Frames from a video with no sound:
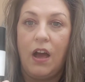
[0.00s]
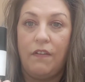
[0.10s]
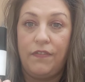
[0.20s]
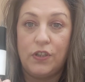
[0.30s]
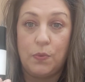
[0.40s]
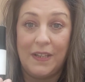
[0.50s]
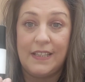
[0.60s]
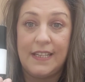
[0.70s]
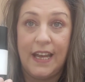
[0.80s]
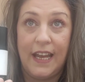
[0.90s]
of
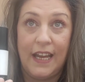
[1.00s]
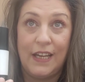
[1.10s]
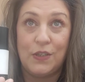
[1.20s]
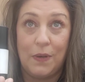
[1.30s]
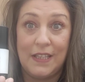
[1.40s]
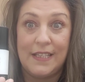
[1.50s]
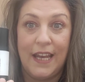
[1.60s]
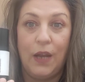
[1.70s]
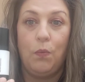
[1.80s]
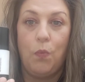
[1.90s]

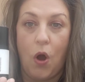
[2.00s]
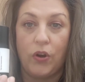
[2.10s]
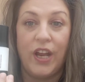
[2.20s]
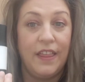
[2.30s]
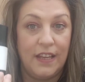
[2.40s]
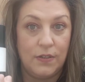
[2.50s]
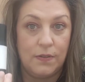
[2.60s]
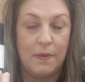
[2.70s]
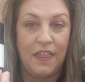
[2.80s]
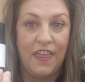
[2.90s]
2021, and this
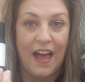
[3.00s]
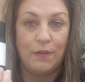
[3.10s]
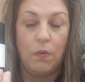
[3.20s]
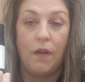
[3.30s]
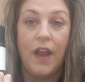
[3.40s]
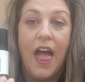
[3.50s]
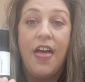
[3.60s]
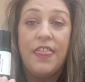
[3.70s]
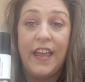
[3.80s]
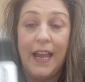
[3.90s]
was my third one.
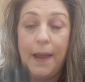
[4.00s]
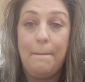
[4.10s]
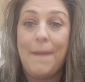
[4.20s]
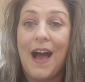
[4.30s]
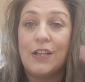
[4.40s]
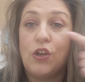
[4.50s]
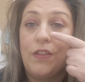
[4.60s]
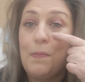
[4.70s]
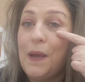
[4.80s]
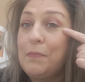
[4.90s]
The impact
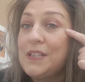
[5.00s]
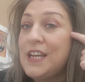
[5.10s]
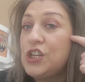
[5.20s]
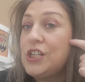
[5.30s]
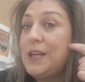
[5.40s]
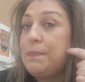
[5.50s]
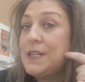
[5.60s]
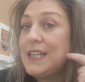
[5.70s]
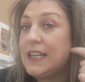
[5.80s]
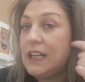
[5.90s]
on the pigmentation it
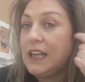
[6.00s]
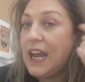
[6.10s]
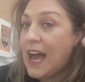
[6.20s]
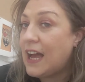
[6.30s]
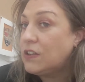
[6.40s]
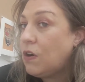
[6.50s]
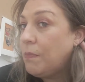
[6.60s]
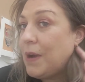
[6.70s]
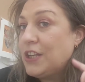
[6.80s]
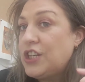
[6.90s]
particularly had
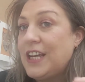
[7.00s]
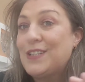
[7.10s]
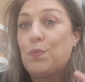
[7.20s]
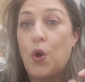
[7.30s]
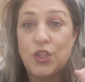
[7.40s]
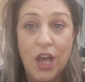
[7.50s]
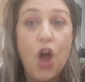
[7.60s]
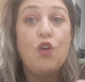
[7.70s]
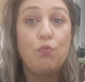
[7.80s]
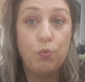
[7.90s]
on my cheeks was
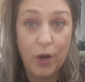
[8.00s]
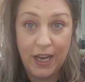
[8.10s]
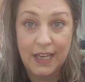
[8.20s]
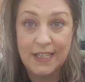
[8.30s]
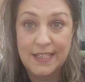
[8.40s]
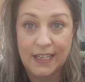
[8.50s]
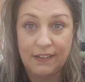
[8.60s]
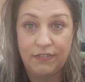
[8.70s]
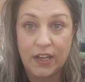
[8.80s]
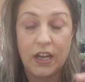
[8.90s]
really
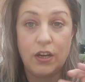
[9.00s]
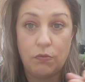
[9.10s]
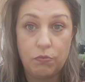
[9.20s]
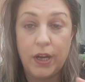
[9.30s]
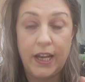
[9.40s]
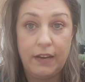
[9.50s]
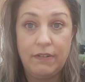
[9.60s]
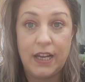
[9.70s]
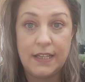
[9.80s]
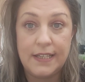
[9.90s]
significant,
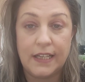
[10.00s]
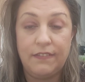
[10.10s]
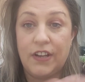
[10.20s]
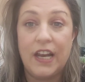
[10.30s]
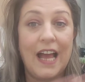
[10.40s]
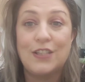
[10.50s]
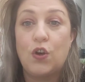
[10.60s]
really significant. I